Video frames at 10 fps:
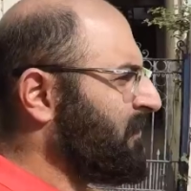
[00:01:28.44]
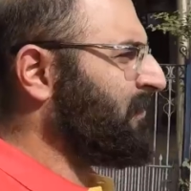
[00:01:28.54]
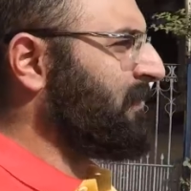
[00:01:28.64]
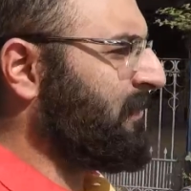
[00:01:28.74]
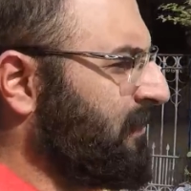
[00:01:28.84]

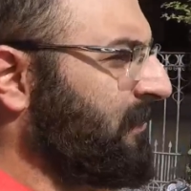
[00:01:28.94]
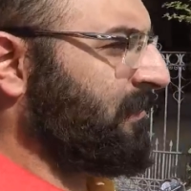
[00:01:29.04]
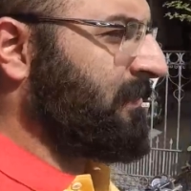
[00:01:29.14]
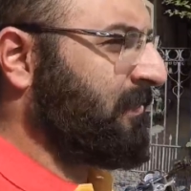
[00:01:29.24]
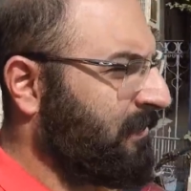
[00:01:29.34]
and a very,
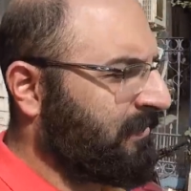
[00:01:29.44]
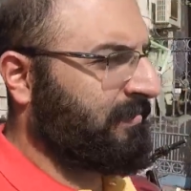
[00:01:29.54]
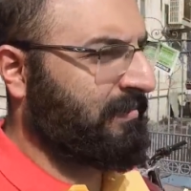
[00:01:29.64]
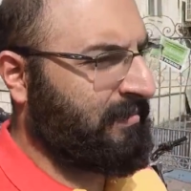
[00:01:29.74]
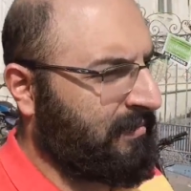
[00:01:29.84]
very
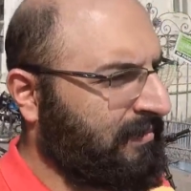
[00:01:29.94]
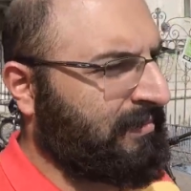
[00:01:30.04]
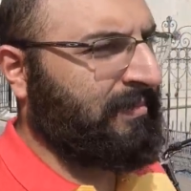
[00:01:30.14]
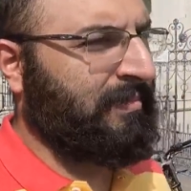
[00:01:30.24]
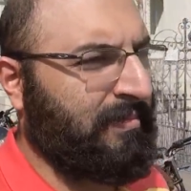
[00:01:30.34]
distinct
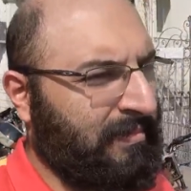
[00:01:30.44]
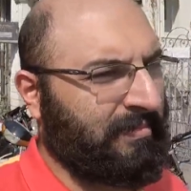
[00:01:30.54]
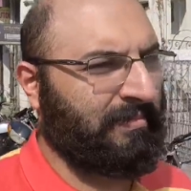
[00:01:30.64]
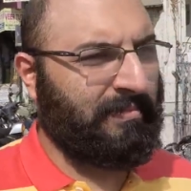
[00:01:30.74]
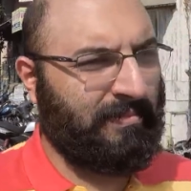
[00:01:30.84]
traditional
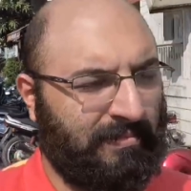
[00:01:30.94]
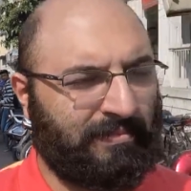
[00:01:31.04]
side.